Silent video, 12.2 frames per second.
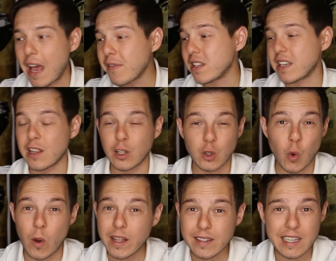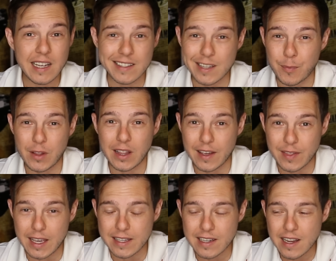I have to say, the loyalty on something like
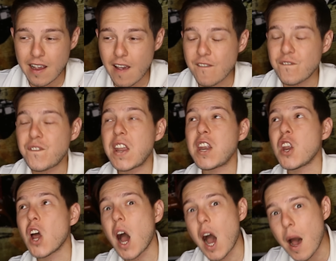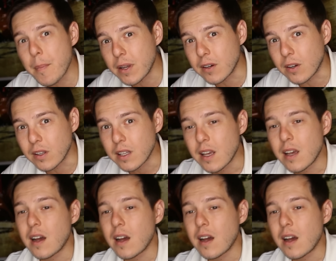this, phenomenal.